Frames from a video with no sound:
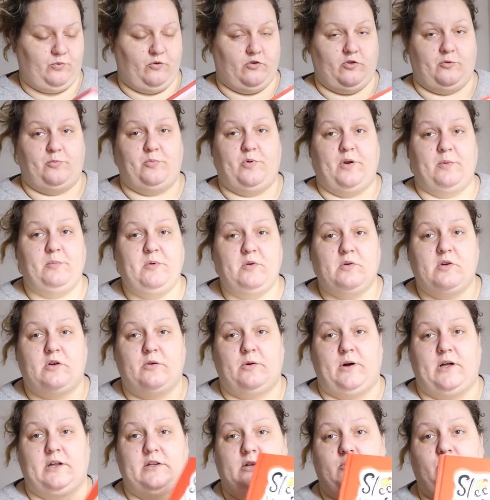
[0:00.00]
for premium
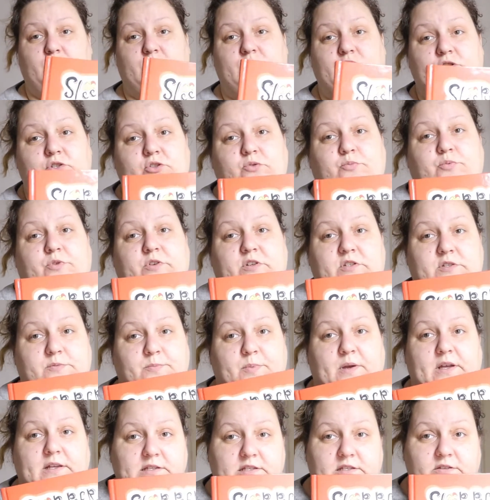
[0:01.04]
quality, which is super
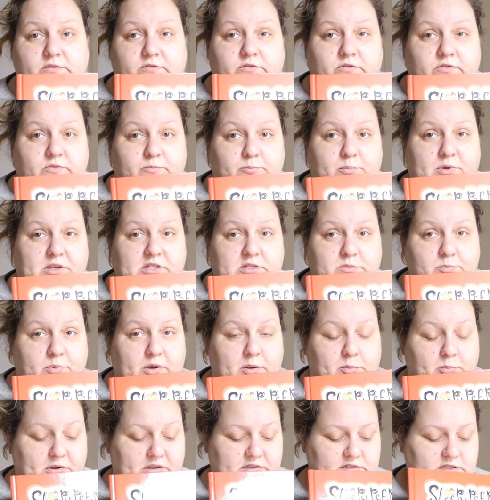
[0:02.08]
expensive piece
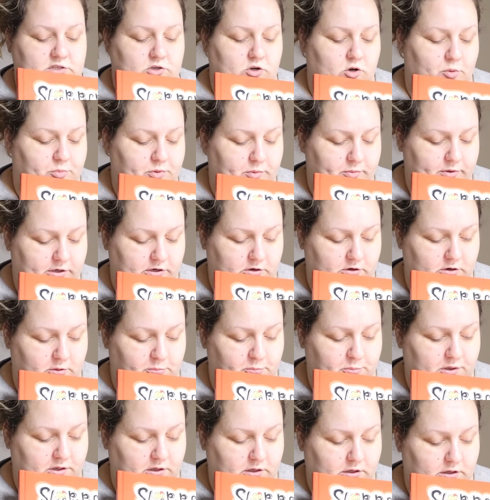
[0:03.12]
by piece, copy by
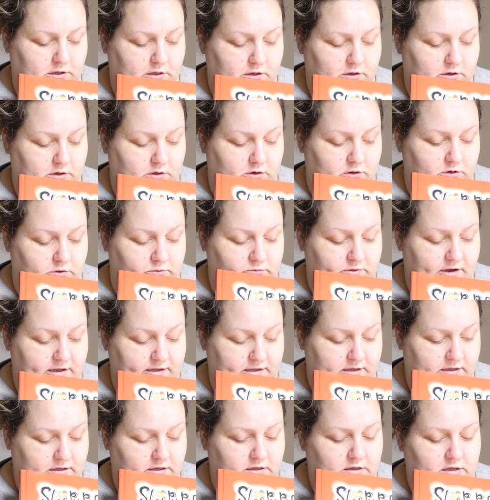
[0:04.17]
copy
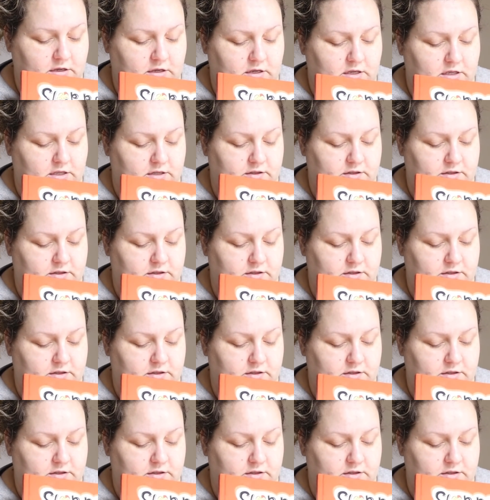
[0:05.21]
already,